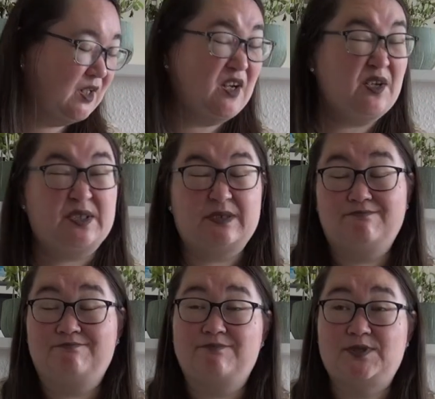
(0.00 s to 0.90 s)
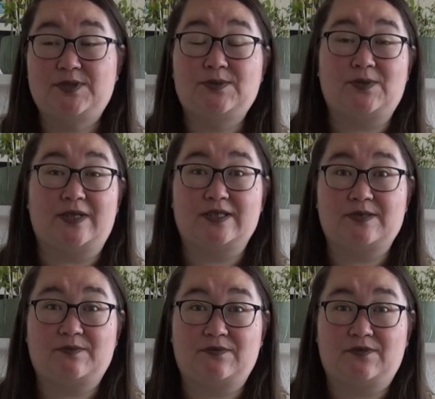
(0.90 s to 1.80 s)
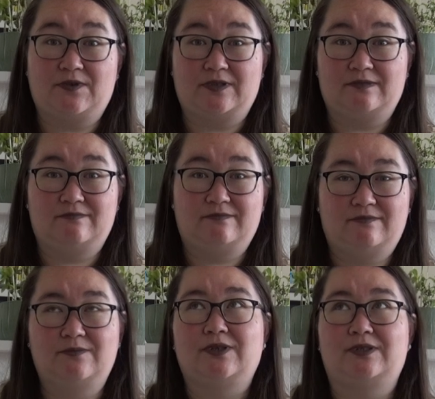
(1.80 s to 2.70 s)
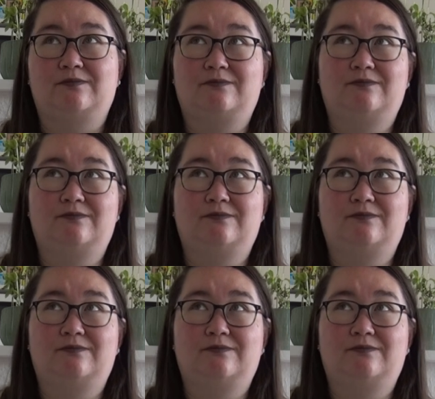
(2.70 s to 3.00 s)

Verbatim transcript: going two weeks before, well,